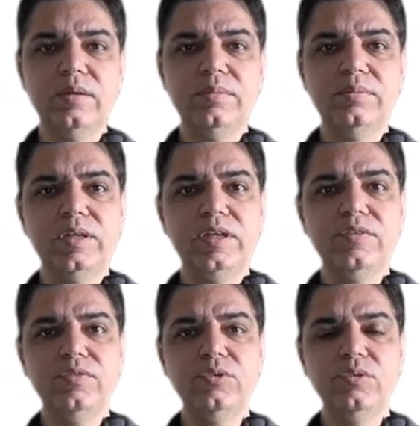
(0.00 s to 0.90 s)
If
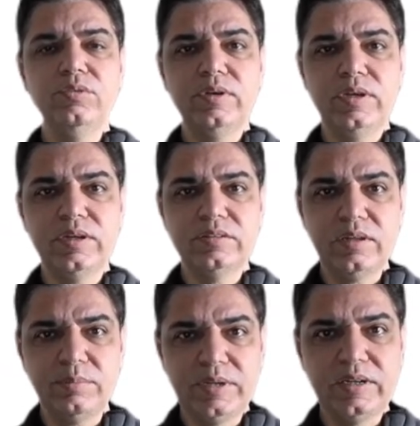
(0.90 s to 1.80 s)
you
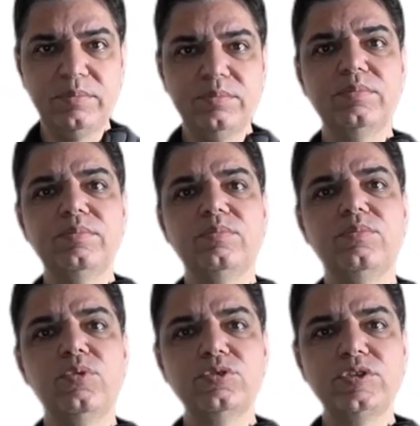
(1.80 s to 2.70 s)
examine them,
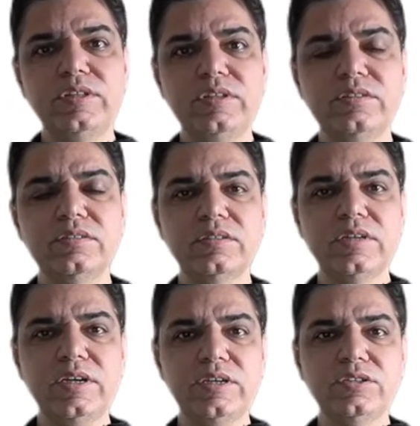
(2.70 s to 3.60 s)
mostly these
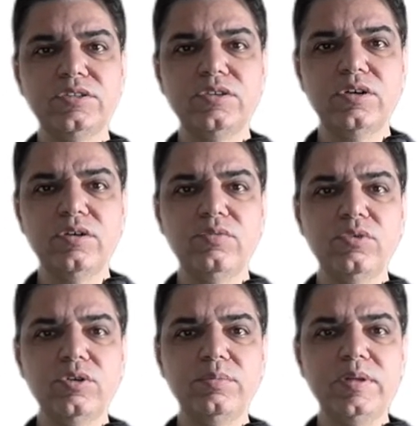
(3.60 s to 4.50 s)
kids
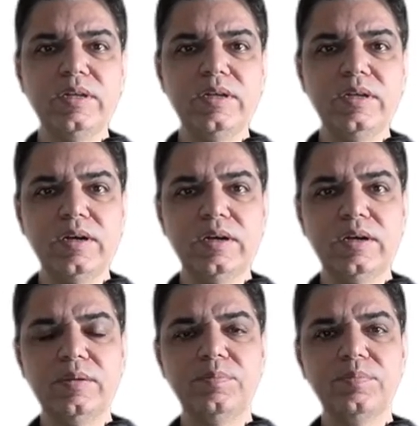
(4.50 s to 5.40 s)
would be
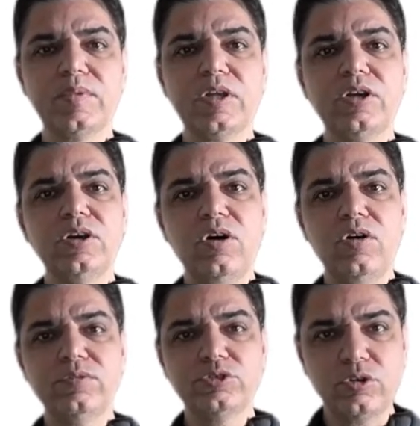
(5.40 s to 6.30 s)
of
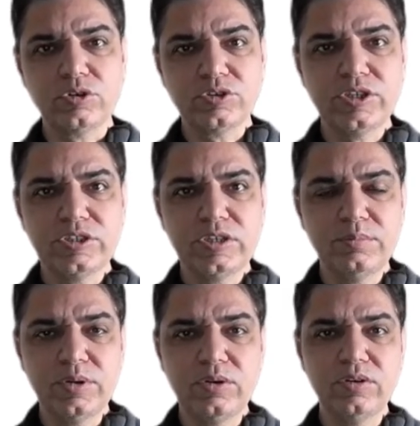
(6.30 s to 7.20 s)
short stature
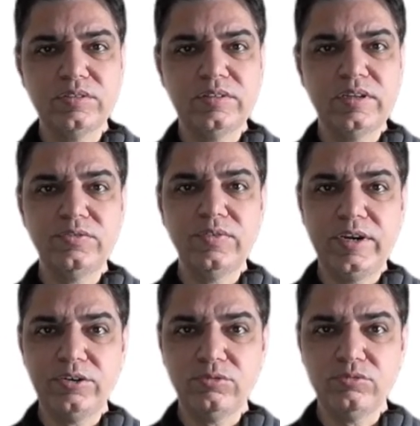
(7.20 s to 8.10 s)
because there is failure
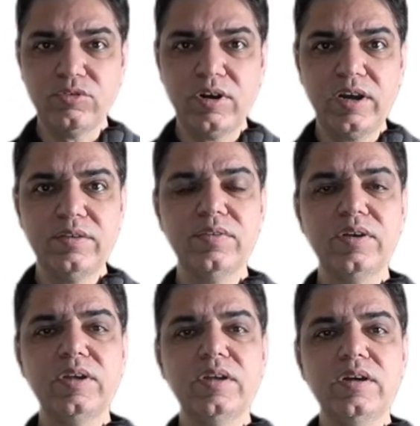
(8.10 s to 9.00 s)
to thrive.
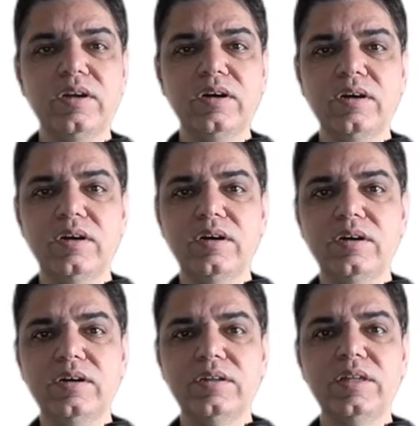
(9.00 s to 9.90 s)

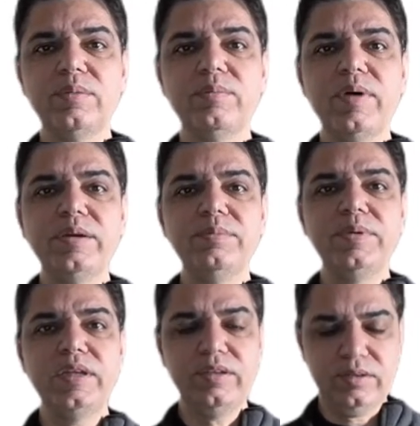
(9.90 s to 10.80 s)
There might
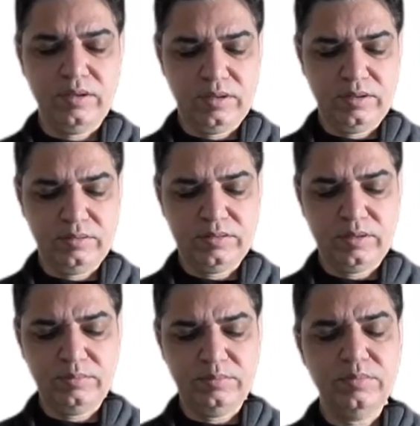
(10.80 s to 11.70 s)
be
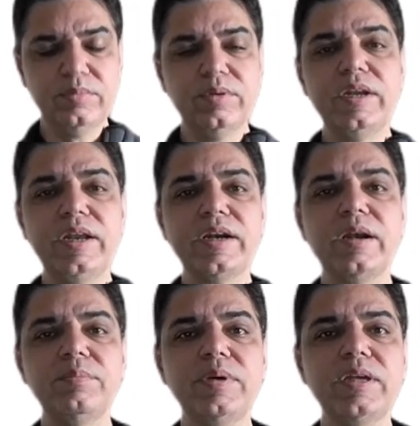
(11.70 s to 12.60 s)
some nail
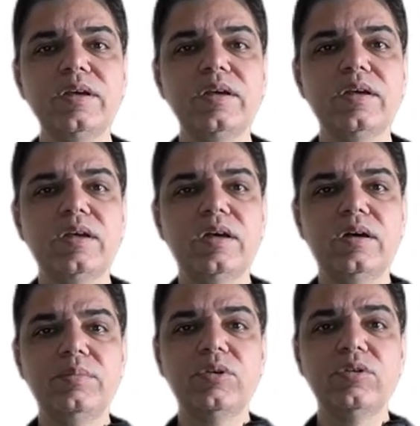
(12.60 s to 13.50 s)
clubbing because this